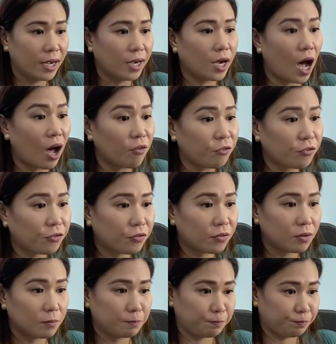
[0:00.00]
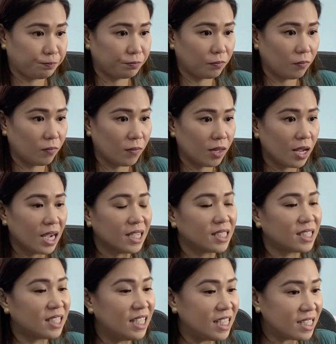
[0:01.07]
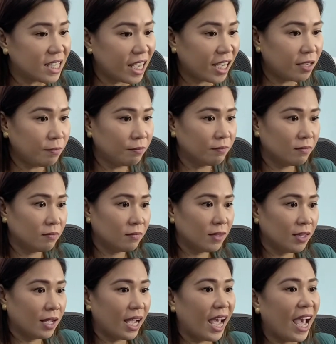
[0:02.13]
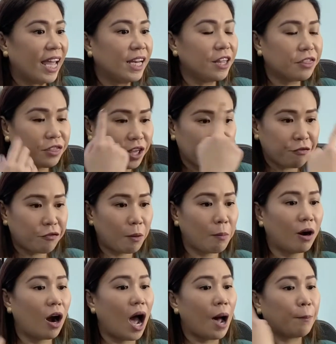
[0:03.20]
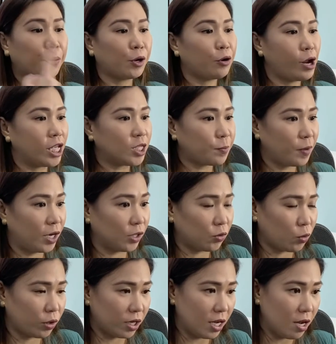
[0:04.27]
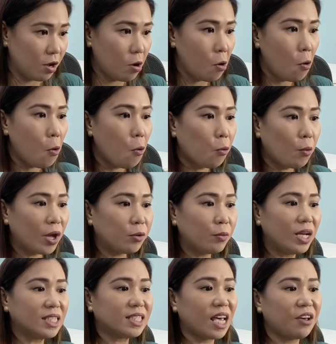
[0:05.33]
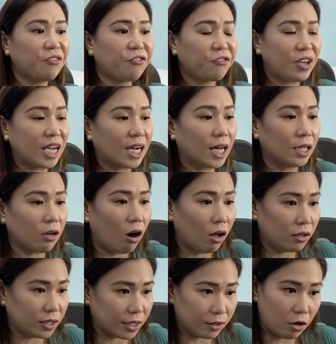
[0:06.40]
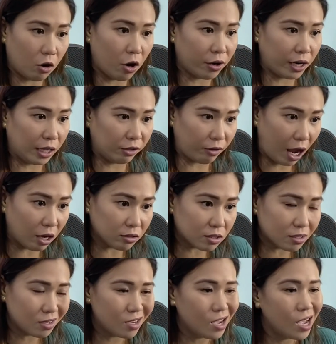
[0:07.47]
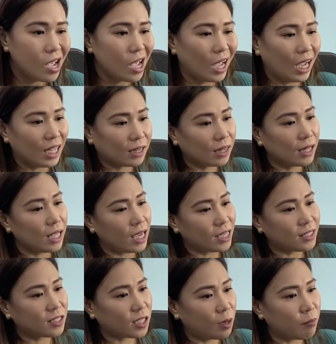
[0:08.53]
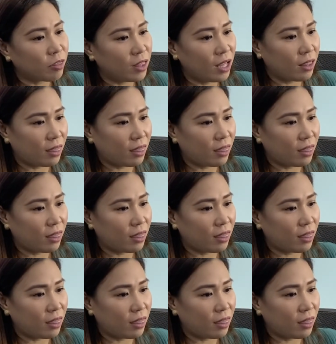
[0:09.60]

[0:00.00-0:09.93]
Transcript: cough, sneezing, anything from our upper respiratory. When we say fecal oral route, it is something